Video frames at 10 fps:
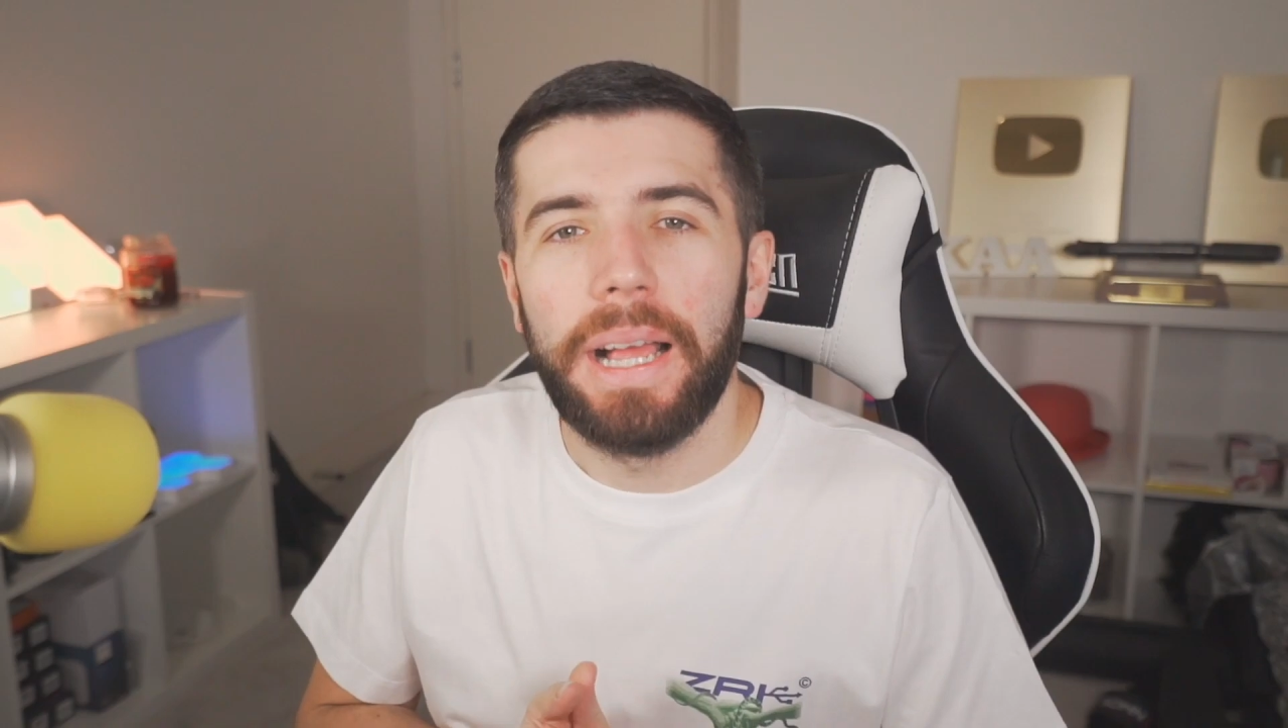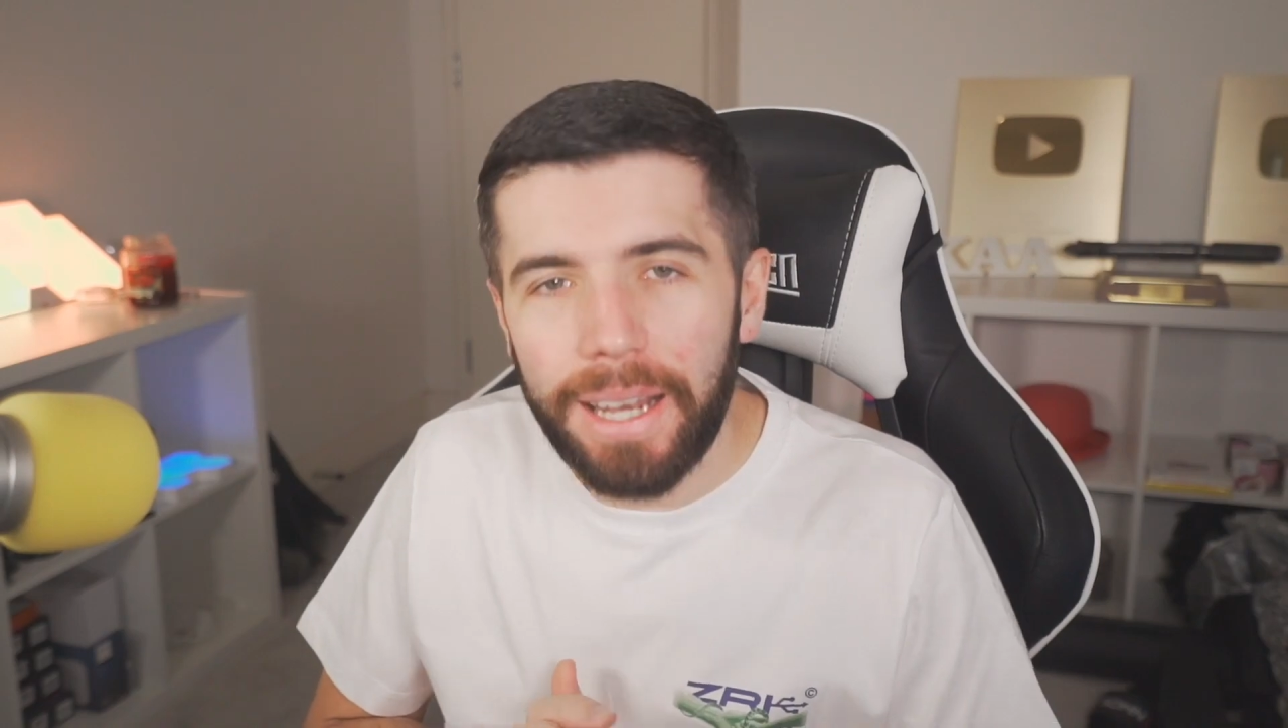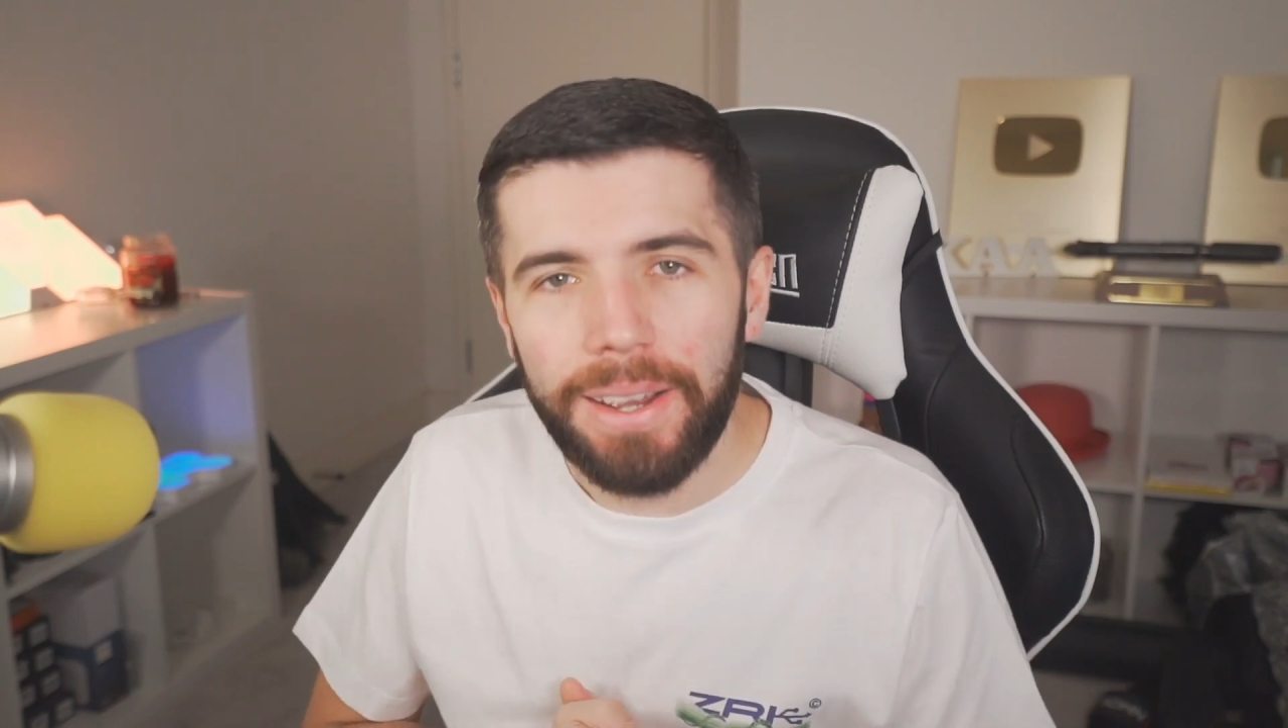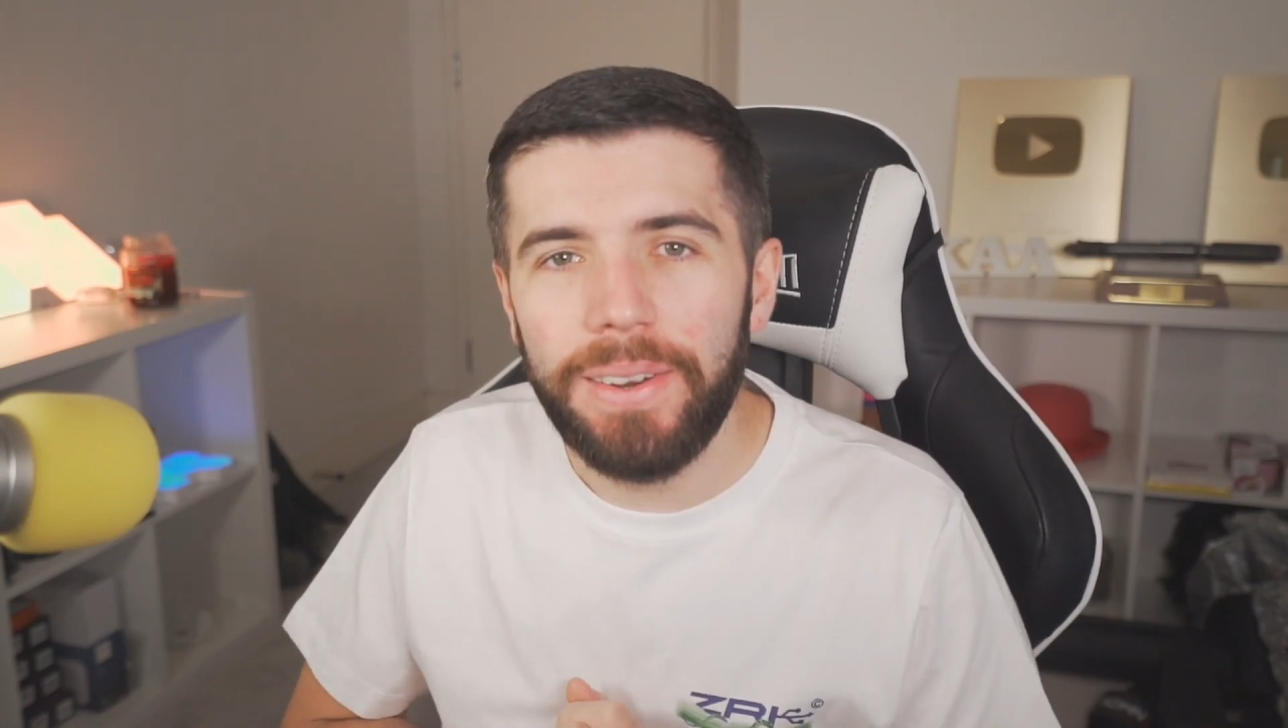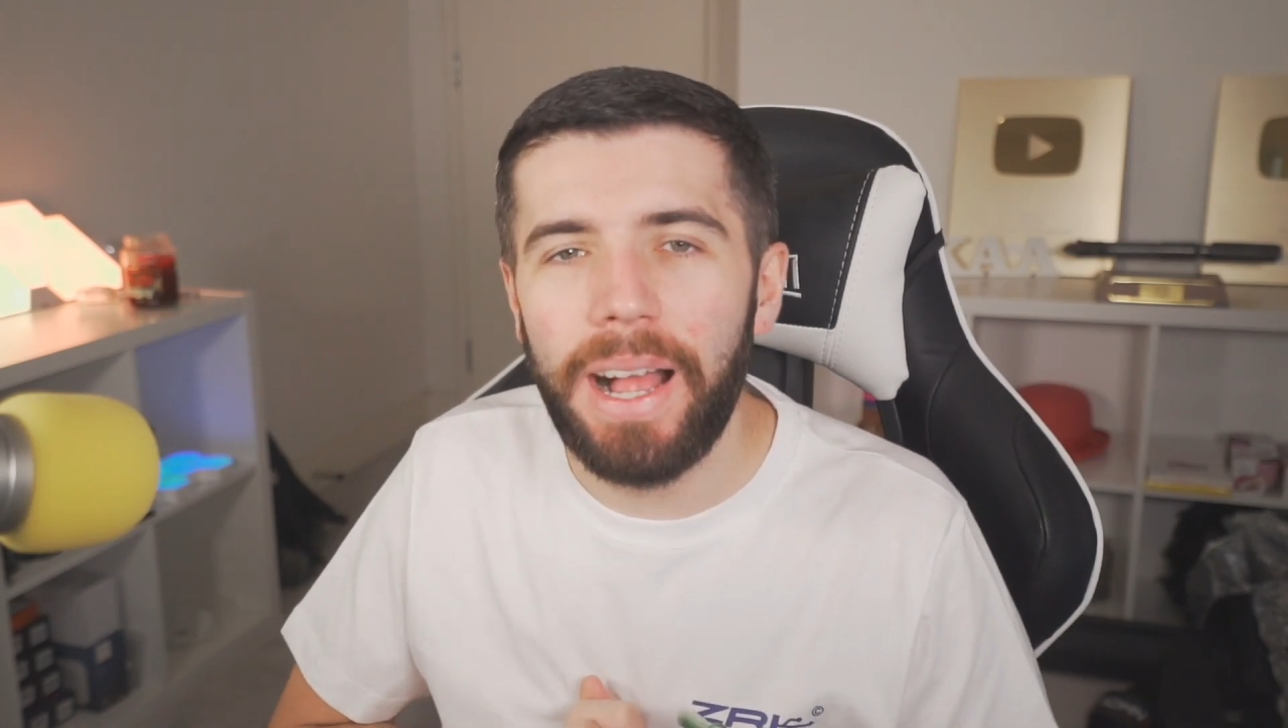
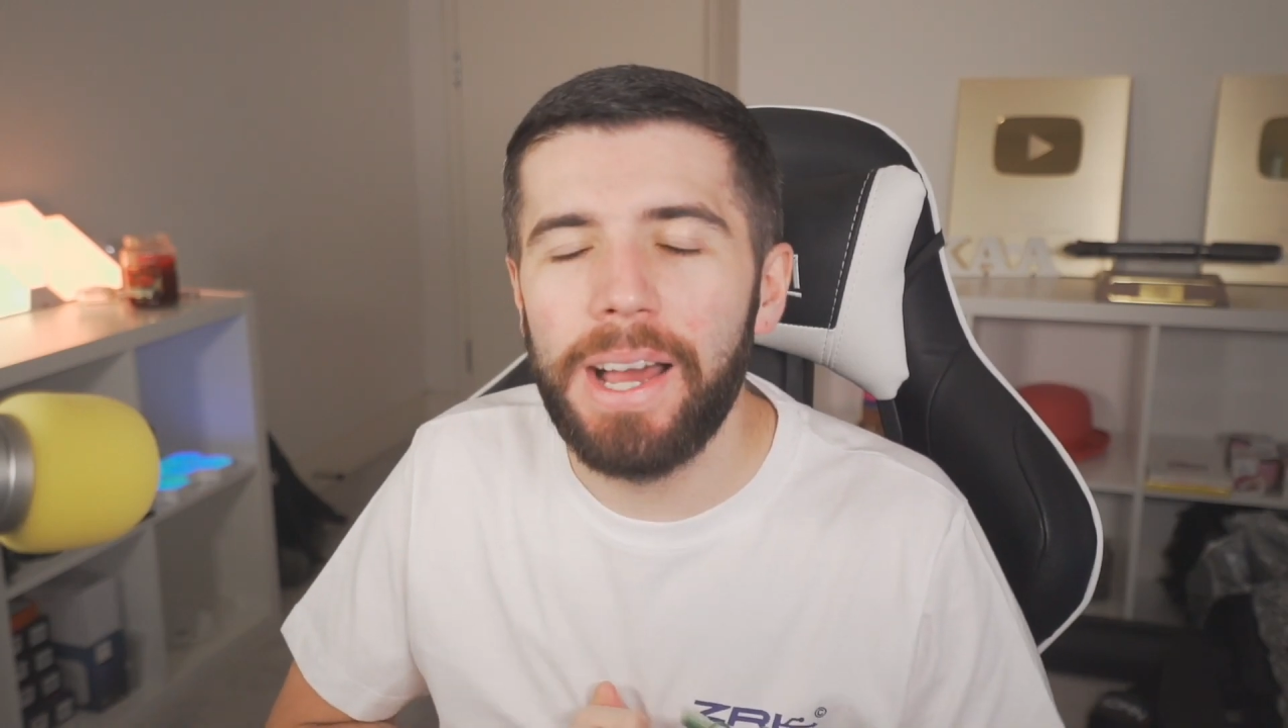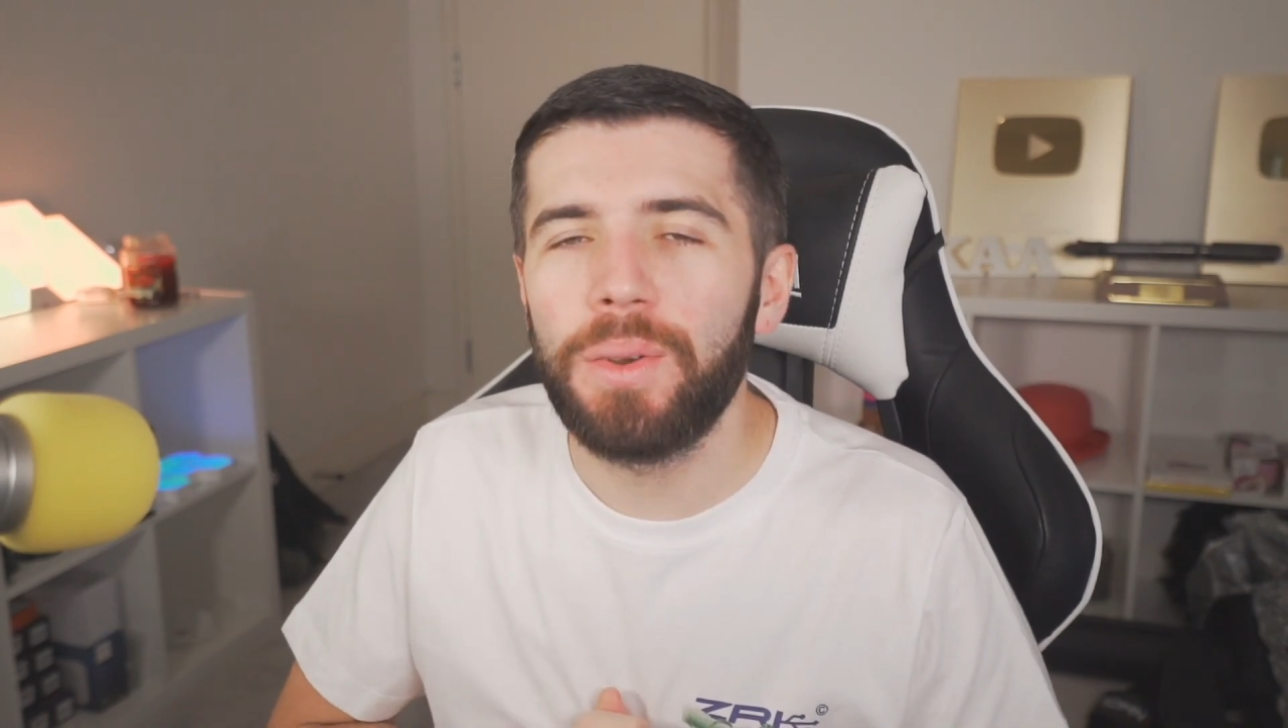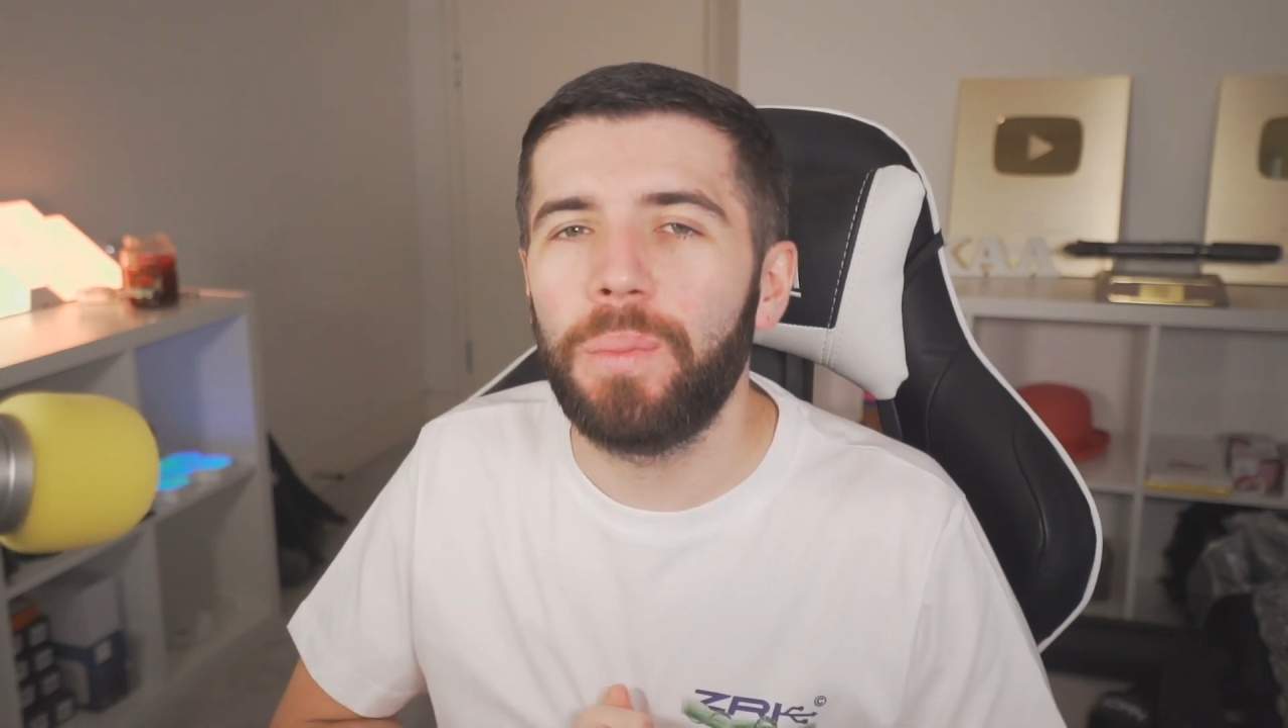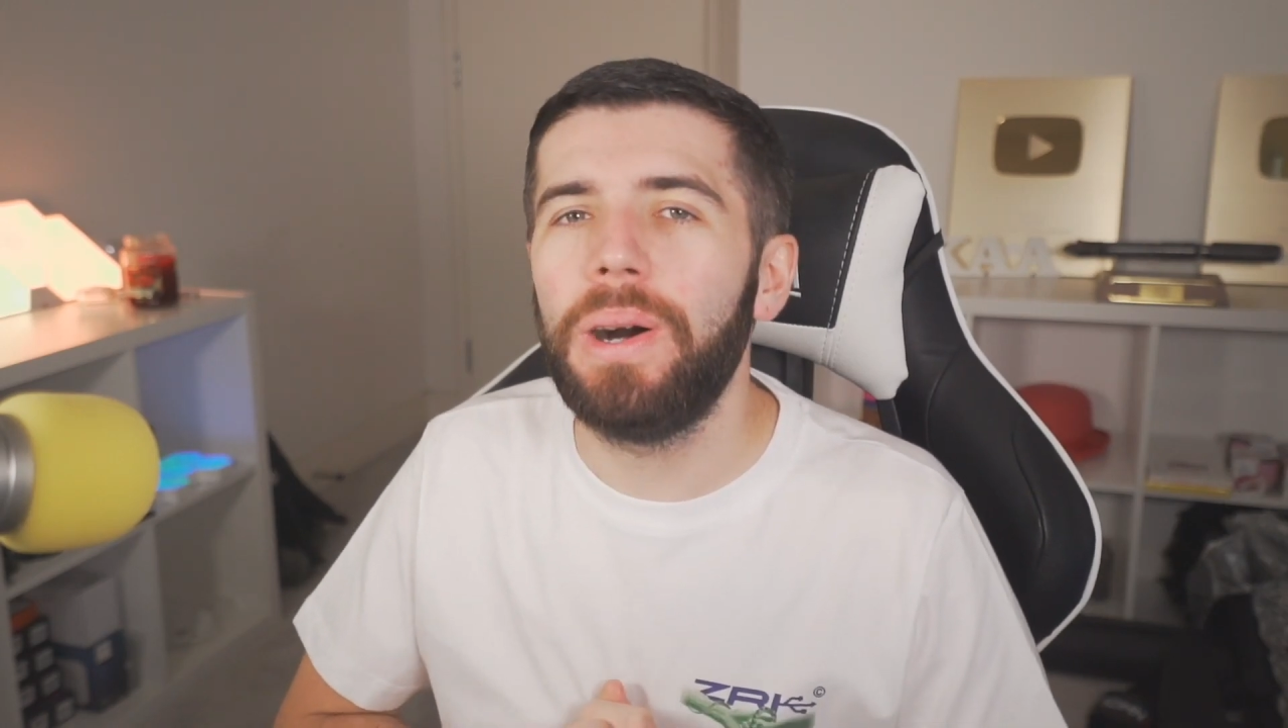Hello and